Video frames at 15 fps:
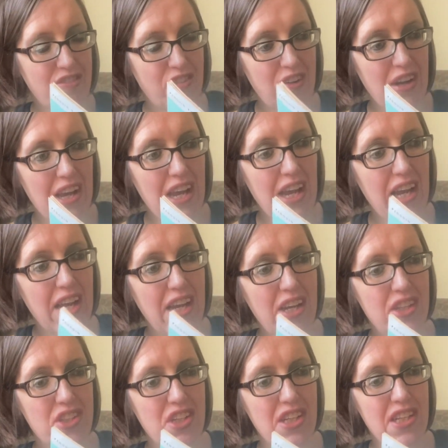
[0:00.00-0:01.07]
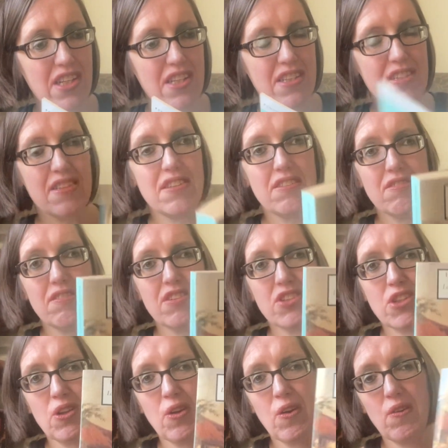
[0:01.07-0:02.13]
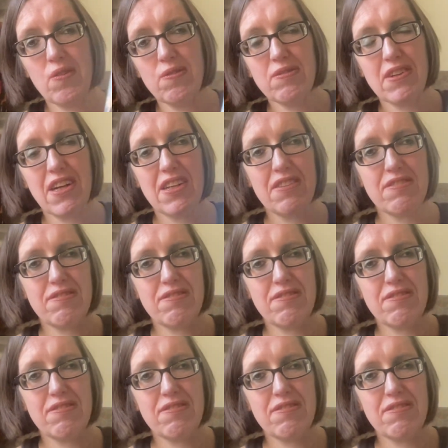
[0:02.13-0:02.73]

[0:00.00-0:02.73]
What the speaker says: for ages. Not too long, kind of